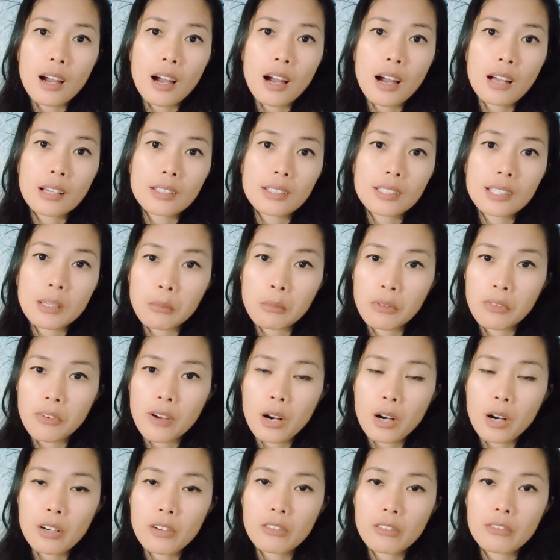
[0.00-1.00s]
some of
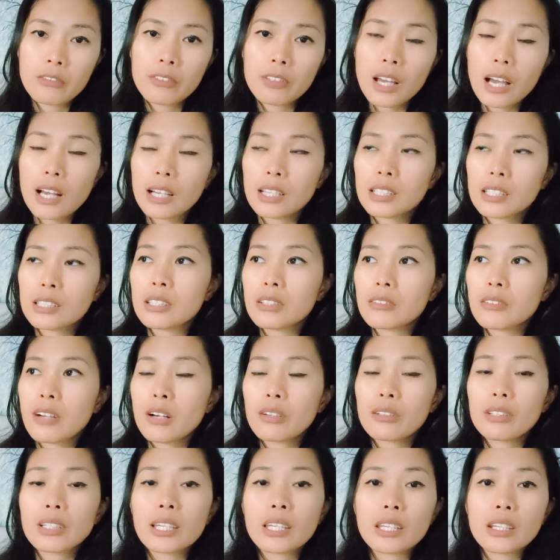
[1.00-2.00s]
our vlogs
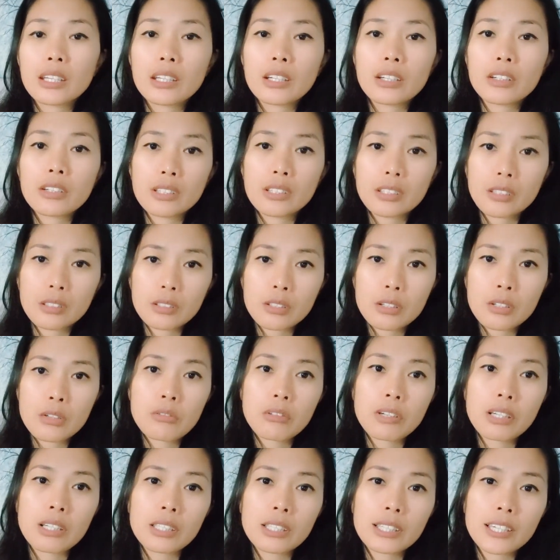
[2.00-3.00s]
around here in
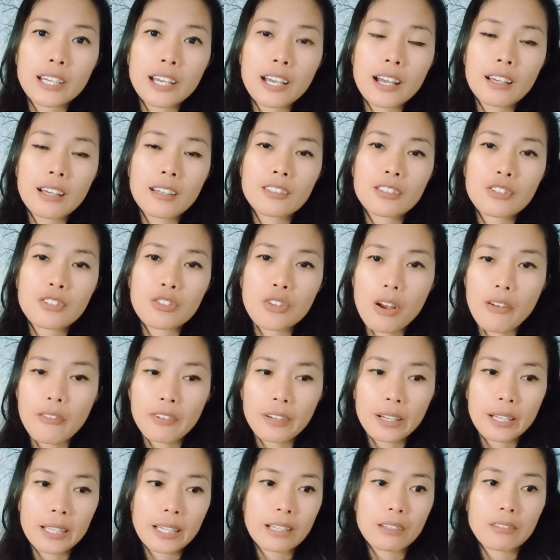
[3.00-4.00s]
Australia,
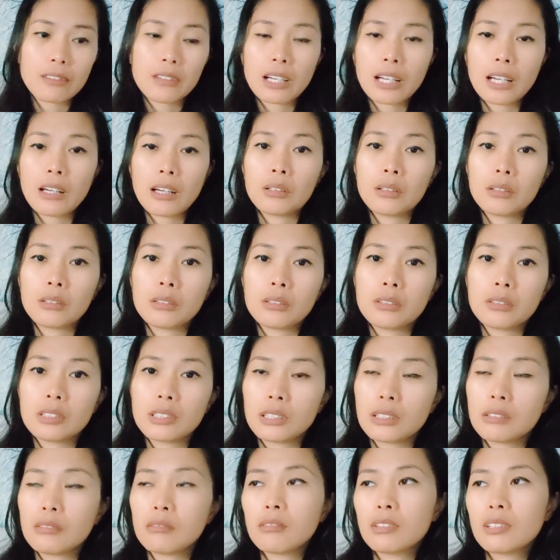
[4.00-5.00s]
traveling around
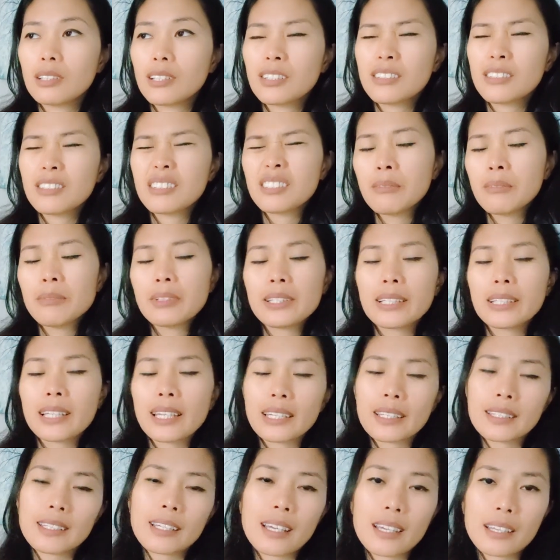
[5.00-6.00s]
and something
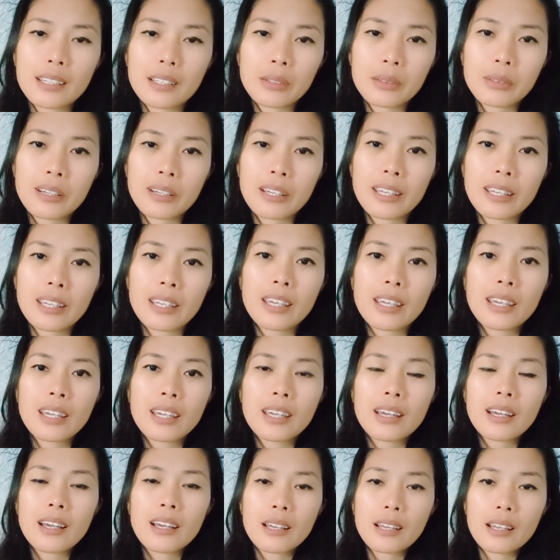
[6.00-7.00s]
like that anyway.
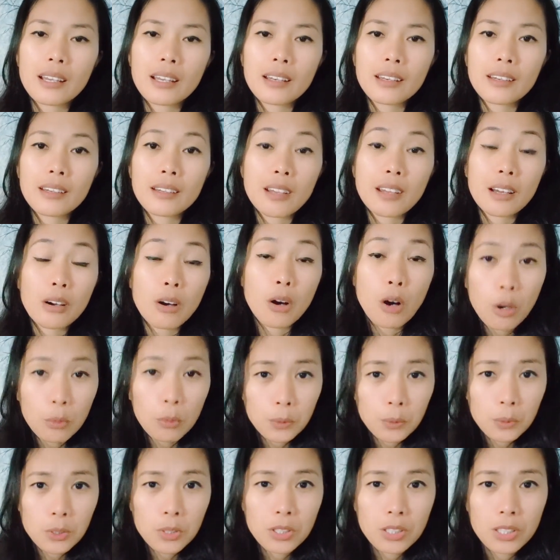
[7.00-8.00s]
And hope
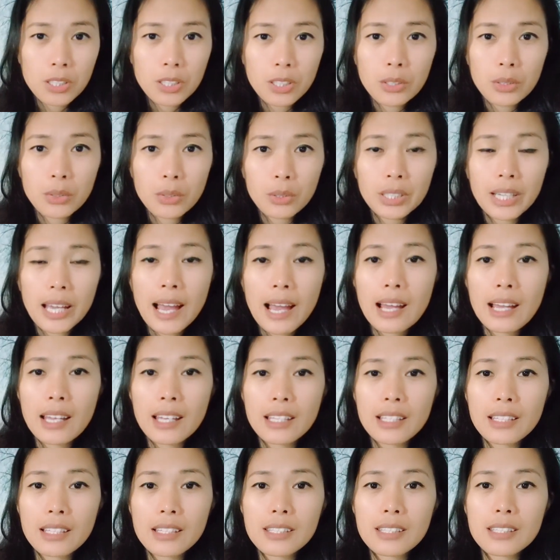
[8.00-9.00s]
to see you
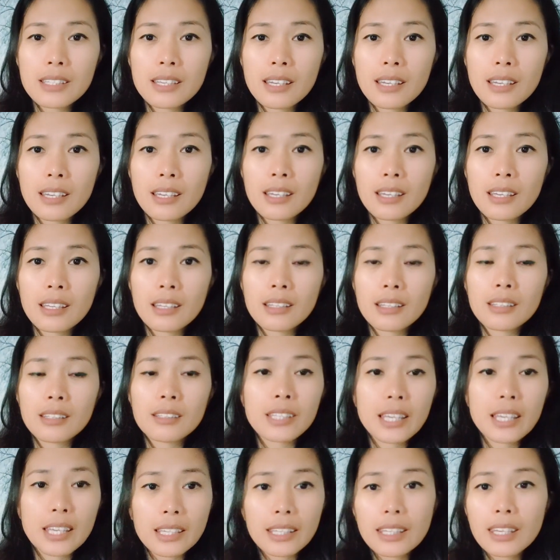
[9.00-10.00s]
guys, and
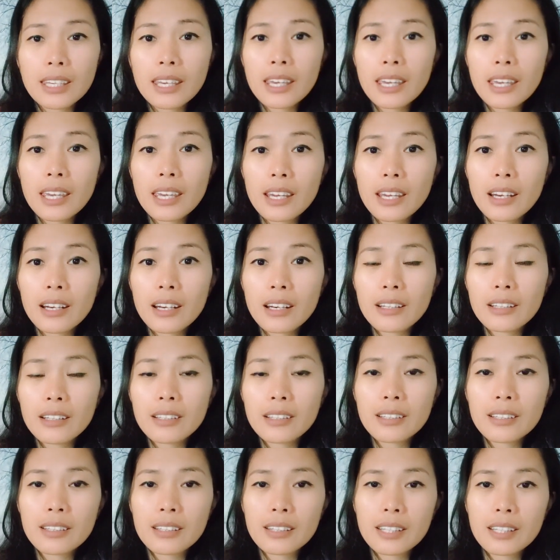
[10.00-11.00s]
take care.
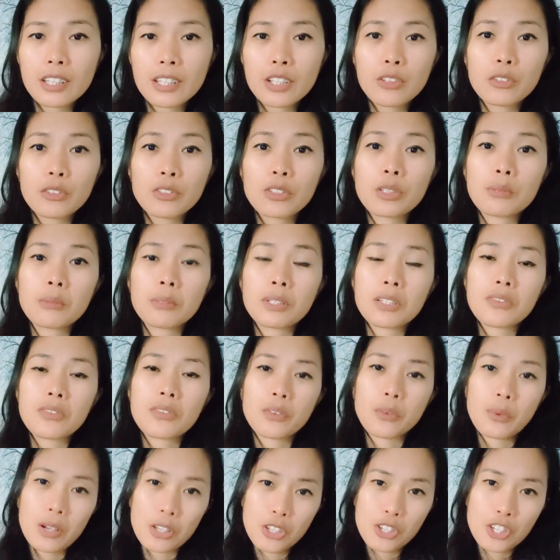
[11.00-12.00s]
Thank you so much for
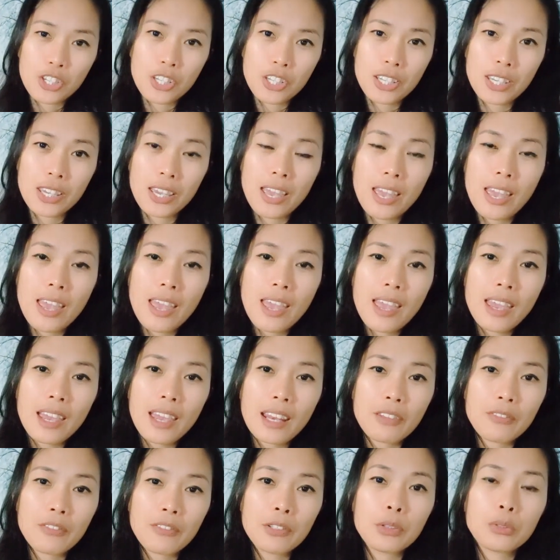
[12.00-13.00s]
watching. And
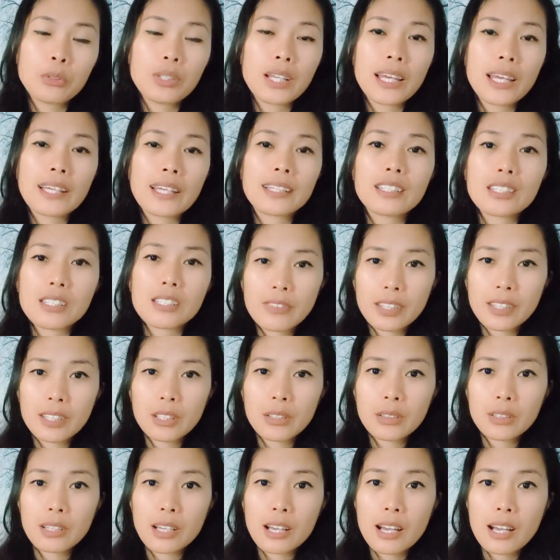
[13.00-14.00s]
if you do like this
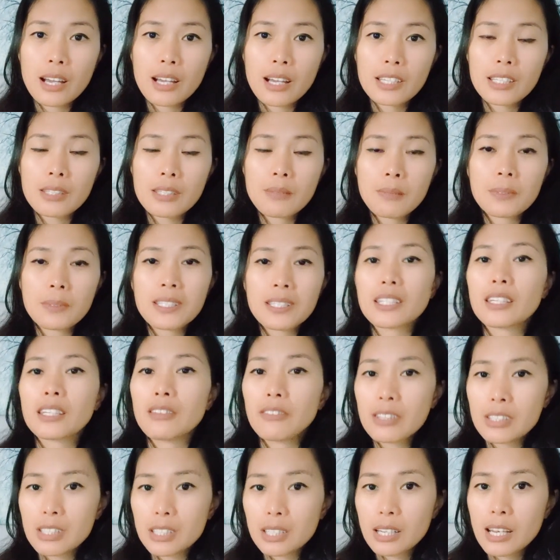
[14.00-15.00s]
video, guys, please give
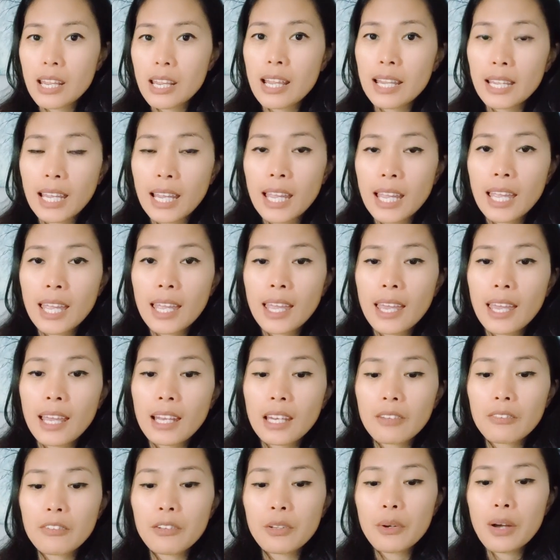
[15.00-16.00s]
us a like. And
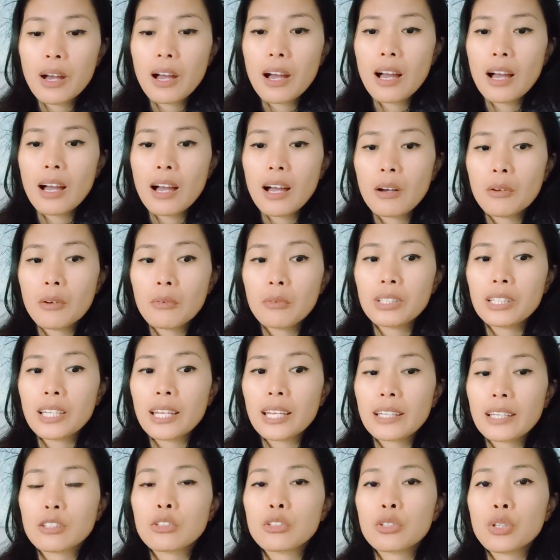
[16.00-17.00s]
if you would
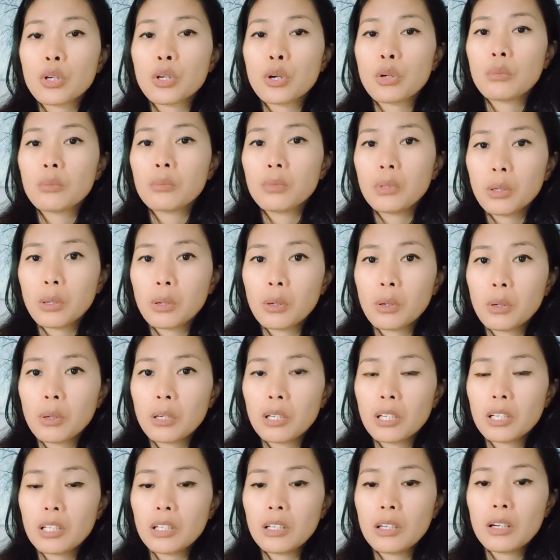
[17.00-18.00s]
like to know
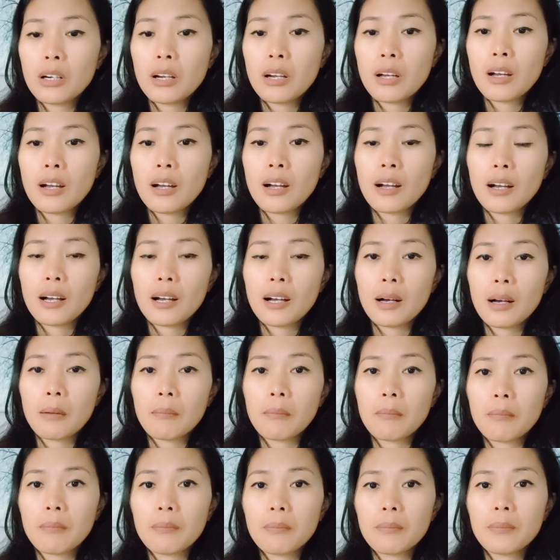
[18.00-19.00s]
more,
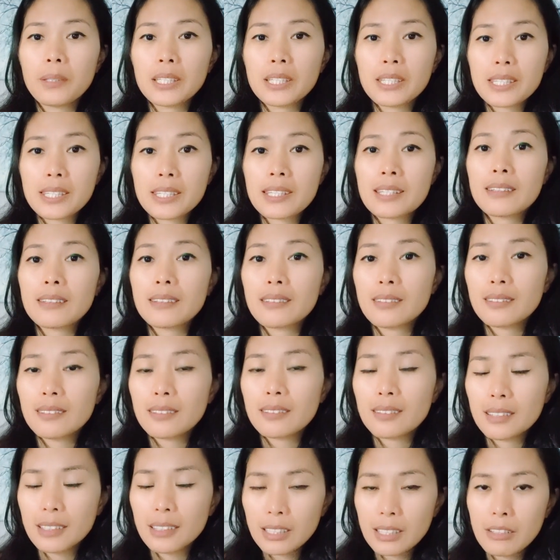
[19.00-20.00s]
please
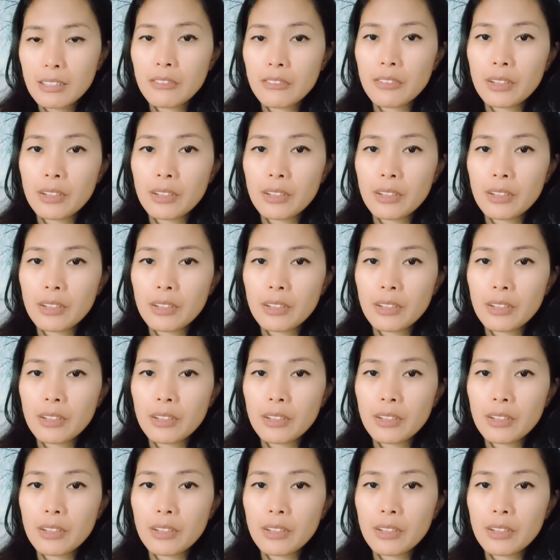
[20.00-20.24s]
leave a